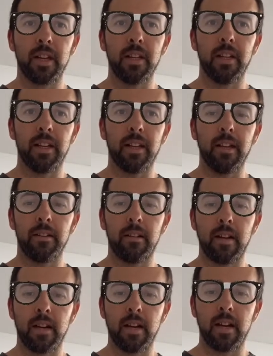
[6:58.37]
there like that.
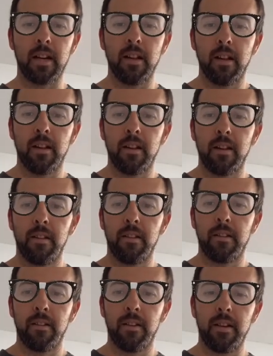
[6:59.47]

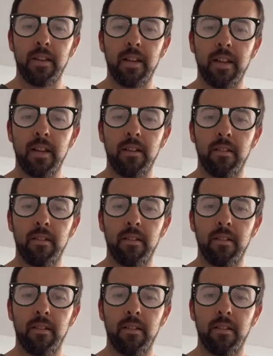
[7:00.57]
And then,